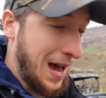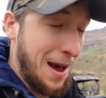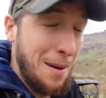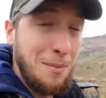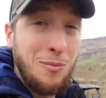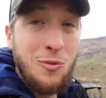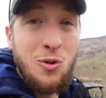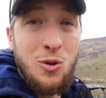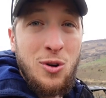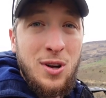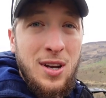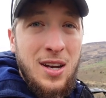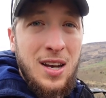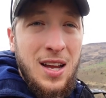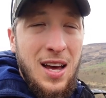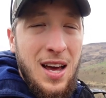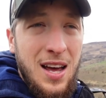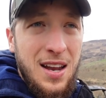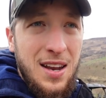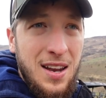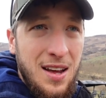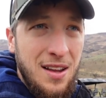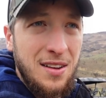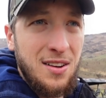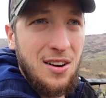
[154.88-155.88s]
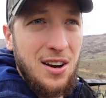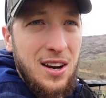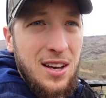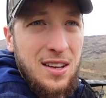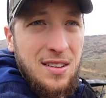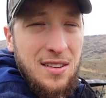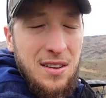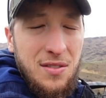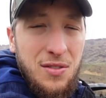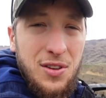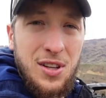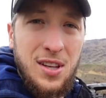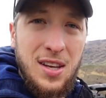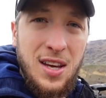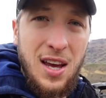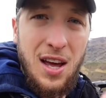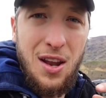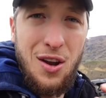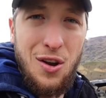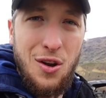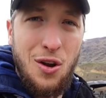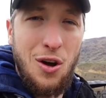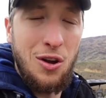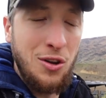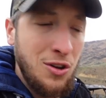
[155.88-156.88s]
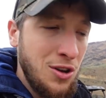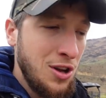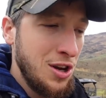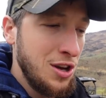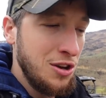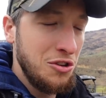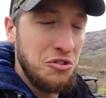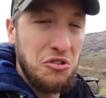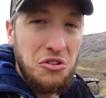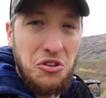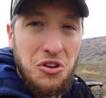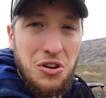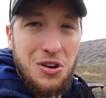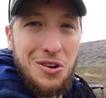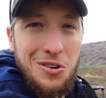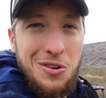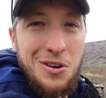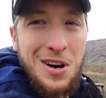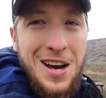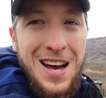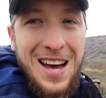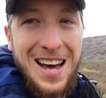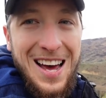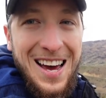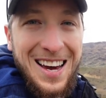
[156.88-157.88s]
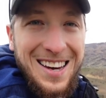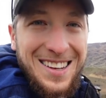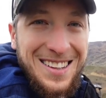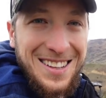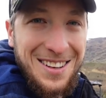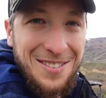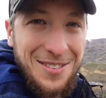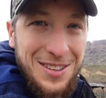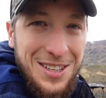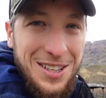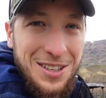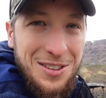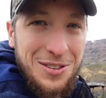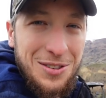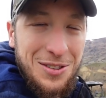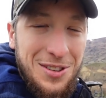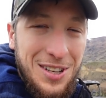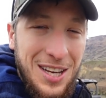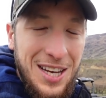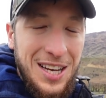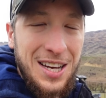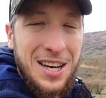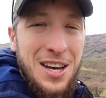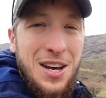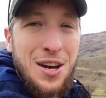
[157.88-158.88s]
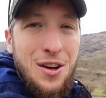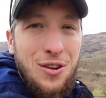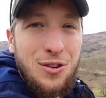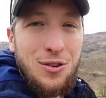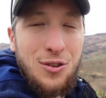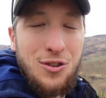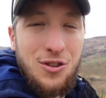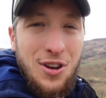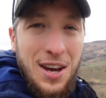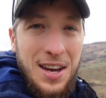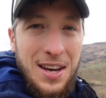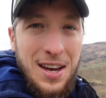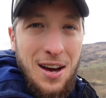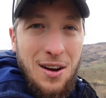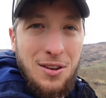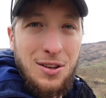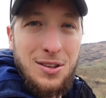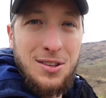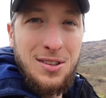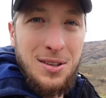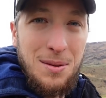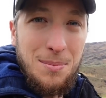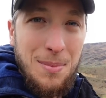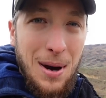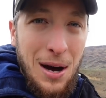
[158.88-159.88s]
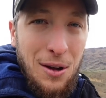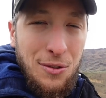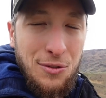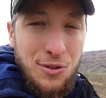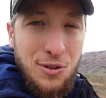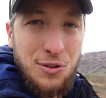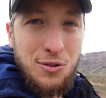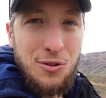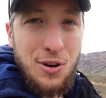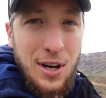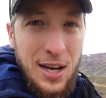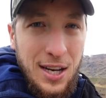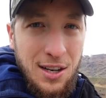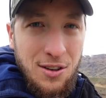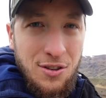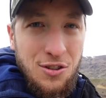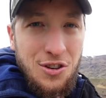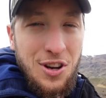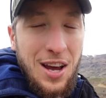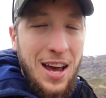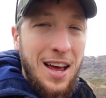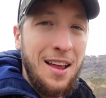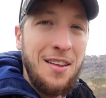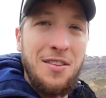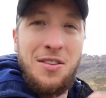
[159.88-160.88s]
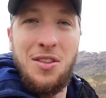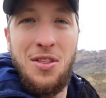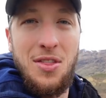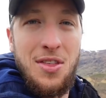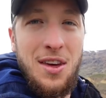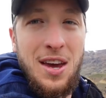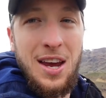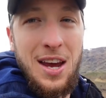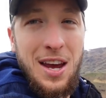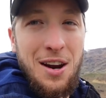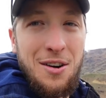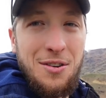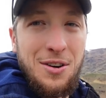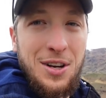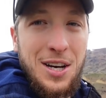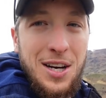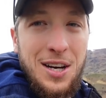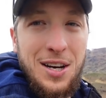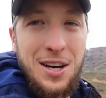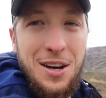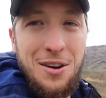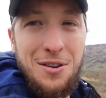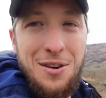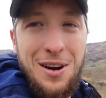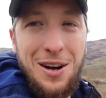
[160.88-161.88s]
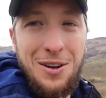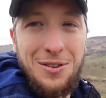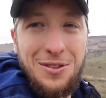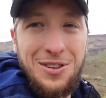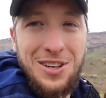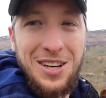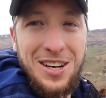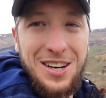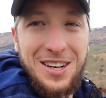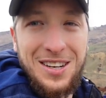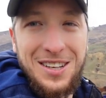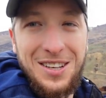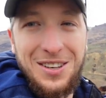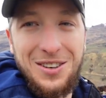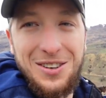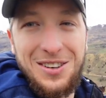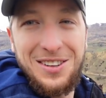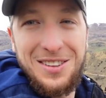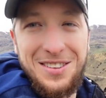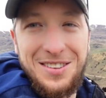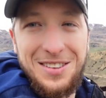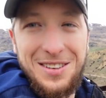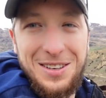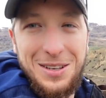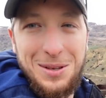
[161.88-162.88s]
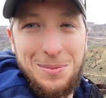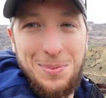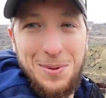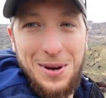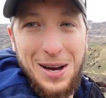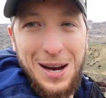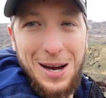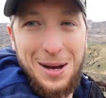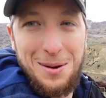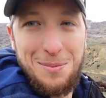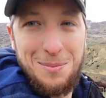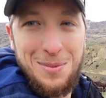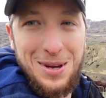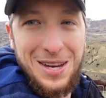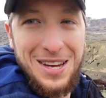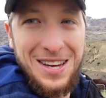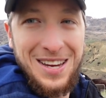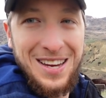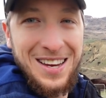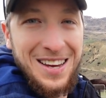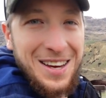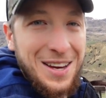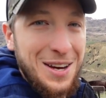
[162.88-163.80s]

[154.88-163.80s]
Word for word: I'm doing another activity, a non-snow activity today, to check out the mountain range and the area around here. You can see it behind me.